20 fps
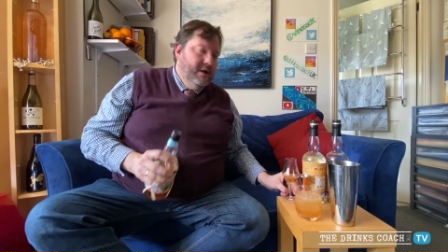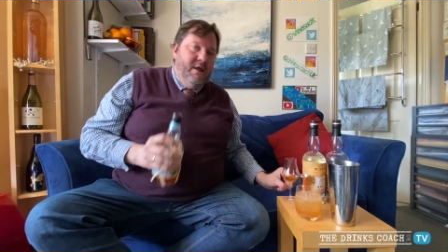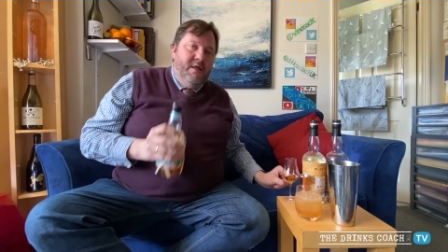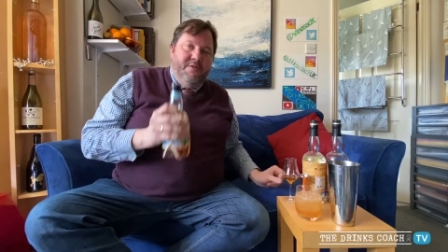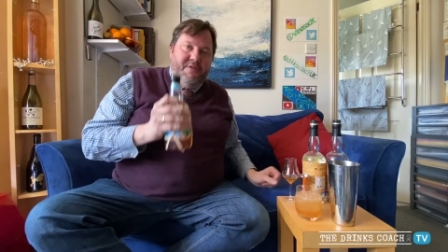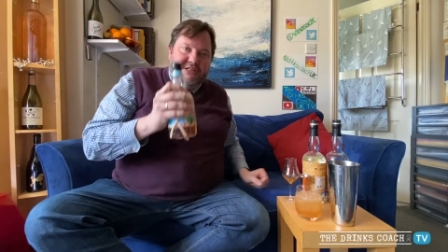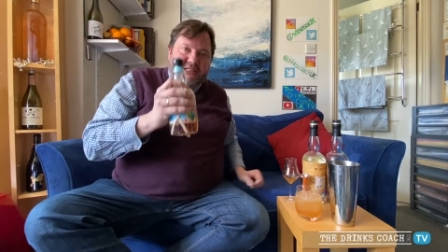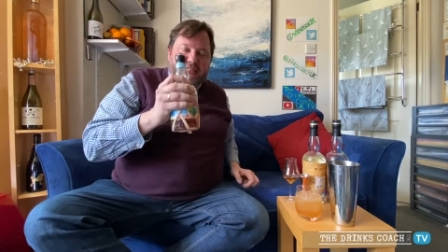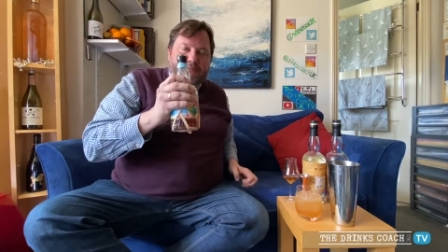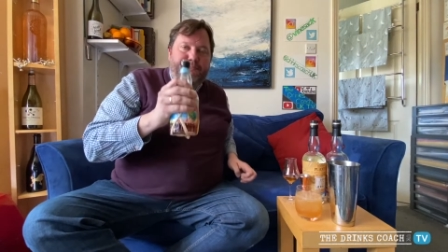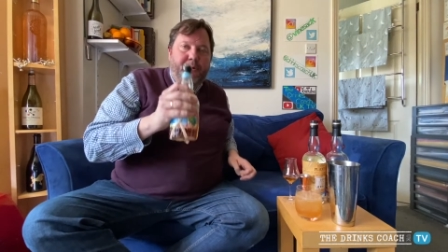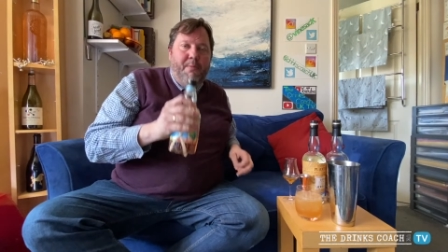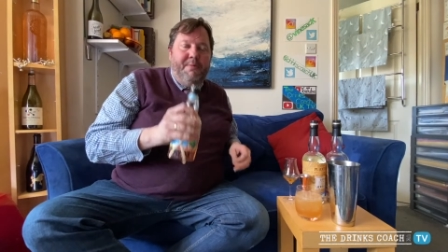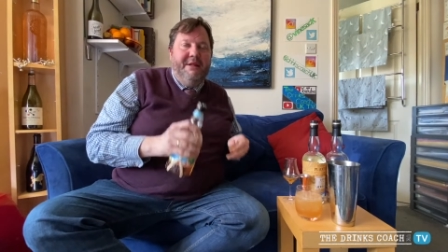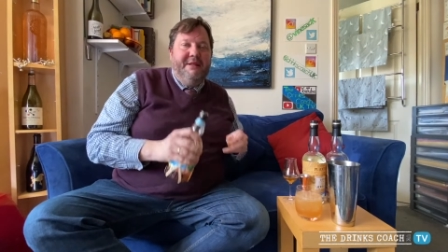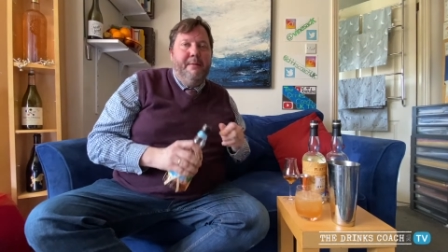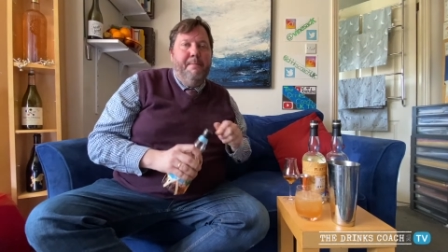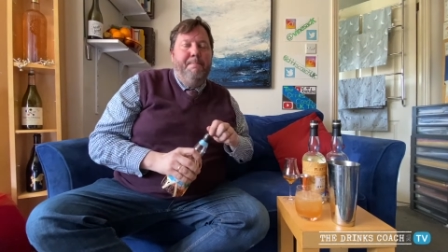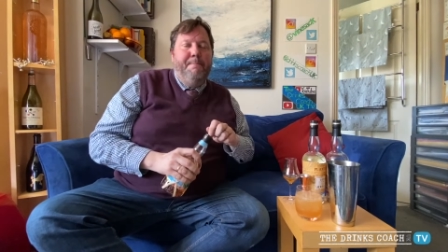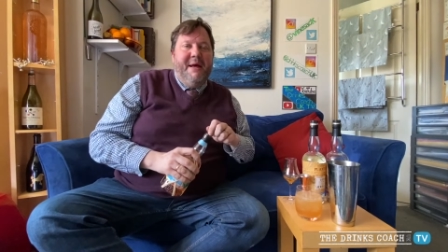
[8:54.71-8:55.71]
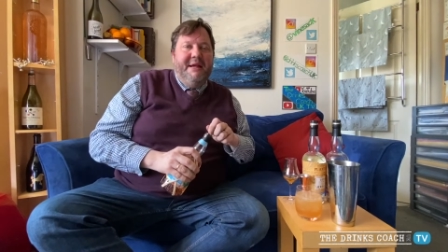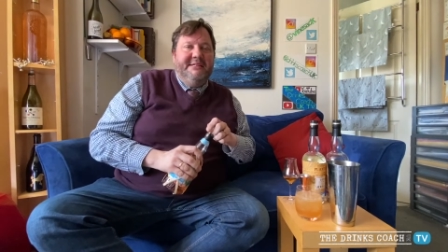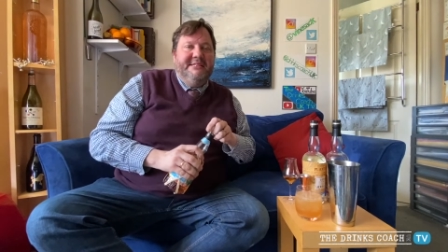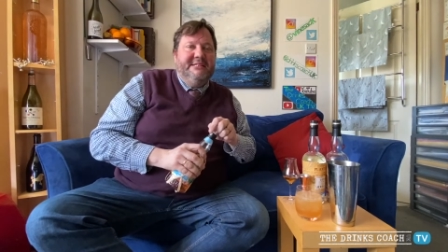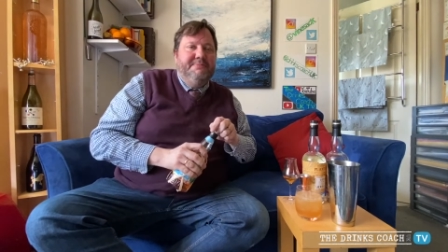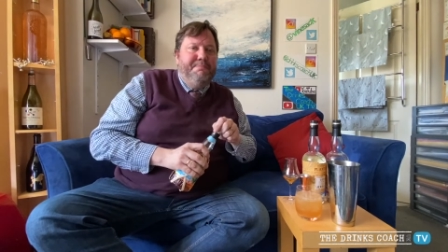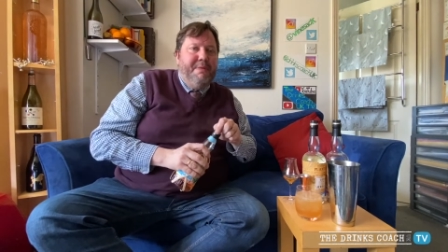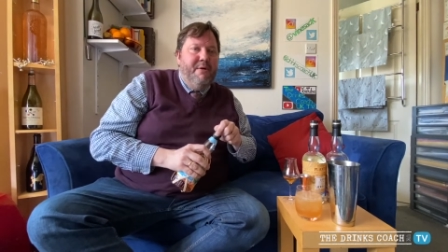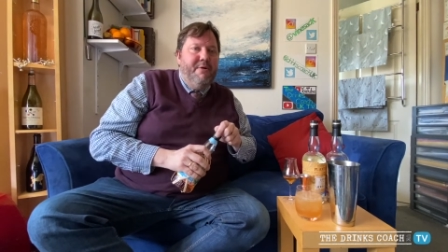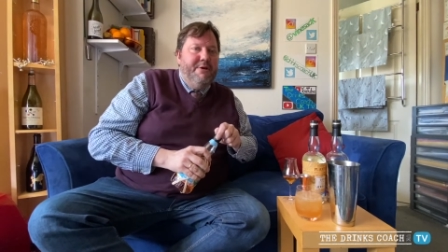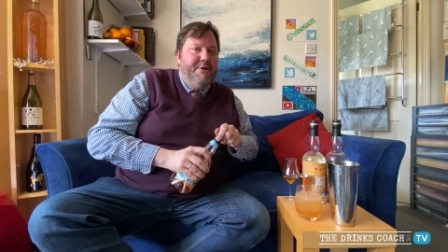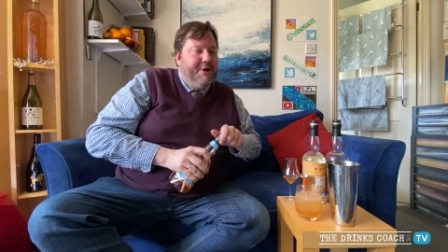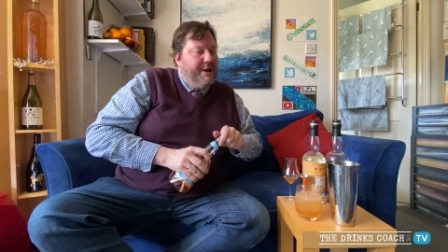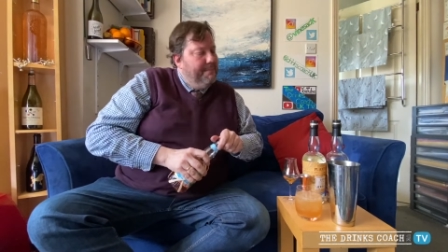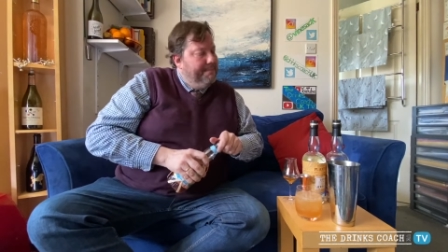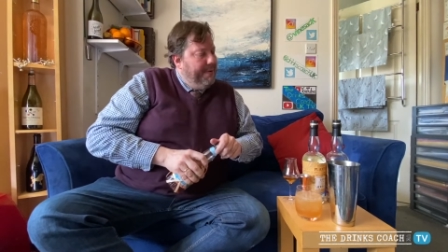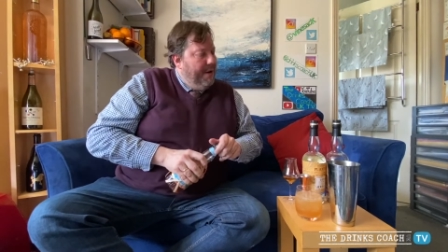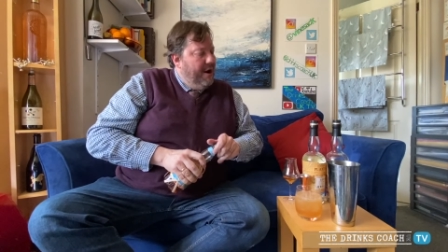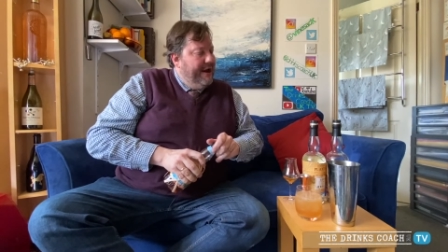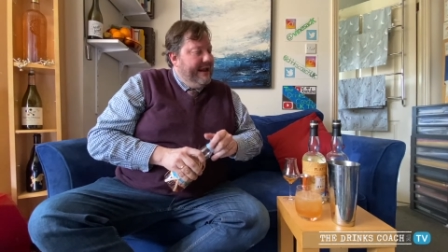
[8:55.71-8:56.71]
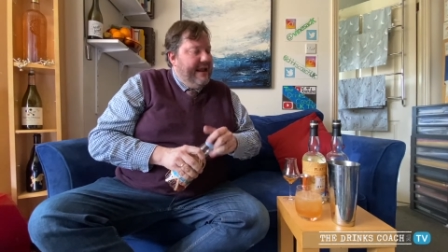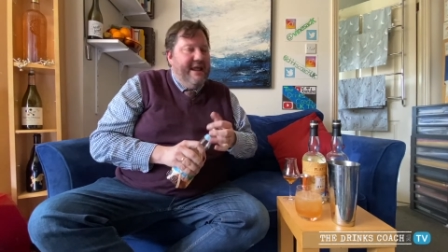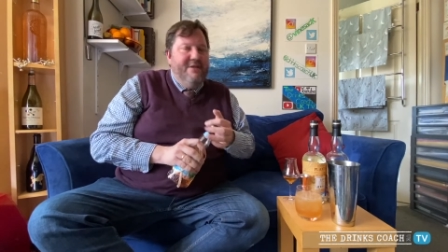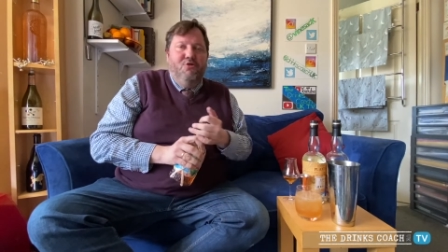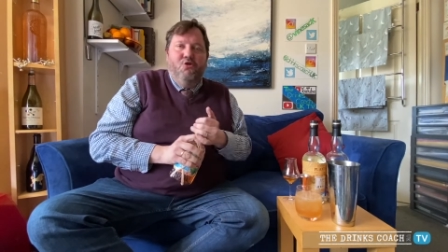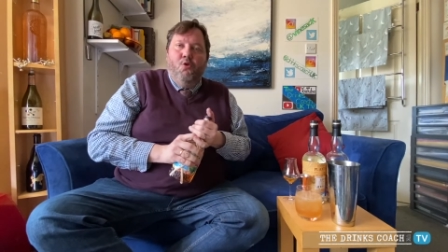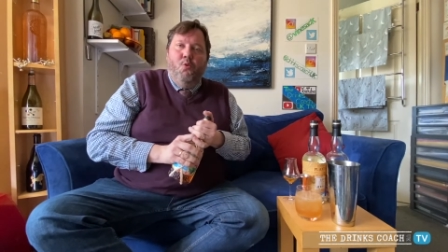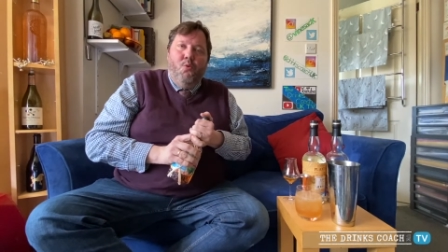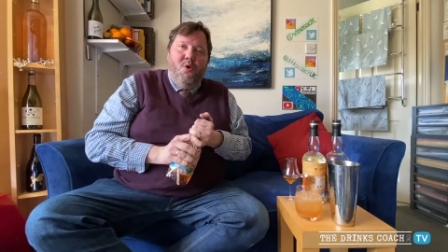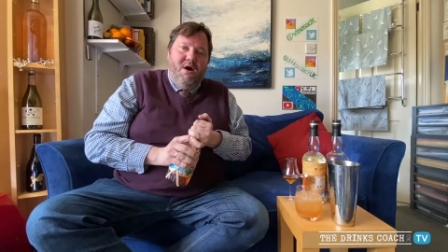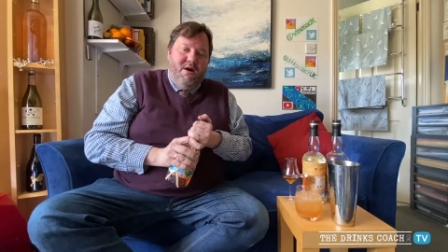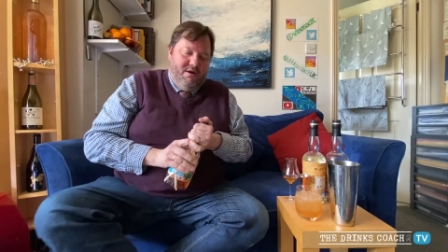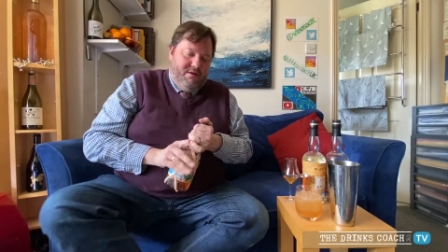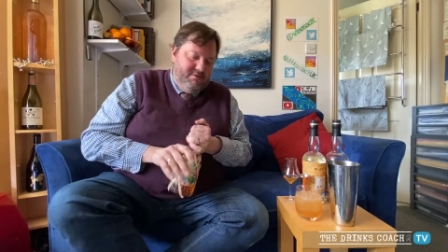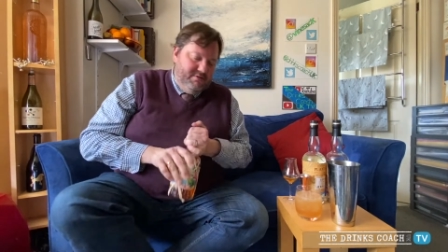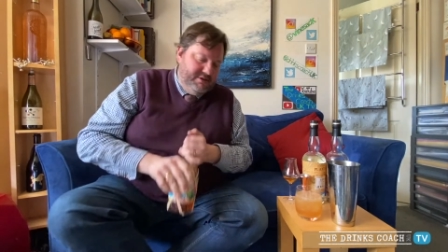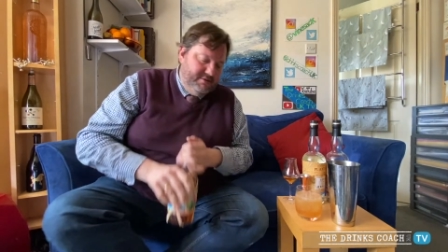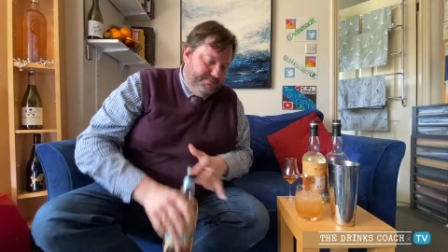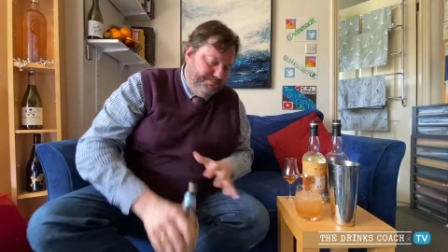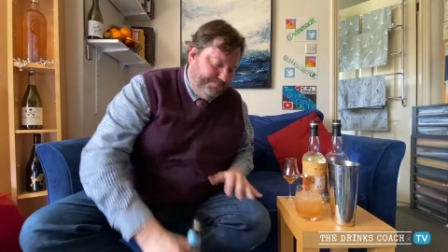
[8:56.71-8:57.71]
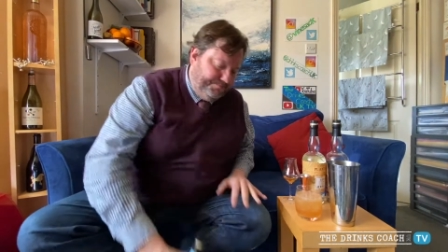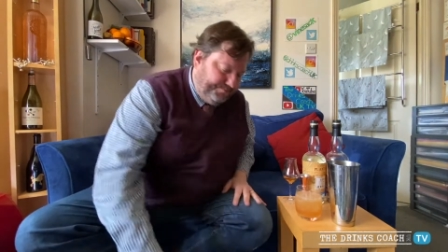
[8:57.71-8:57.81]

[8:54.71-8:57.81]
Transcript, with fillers: this is probably the best spirit you can buy in the world.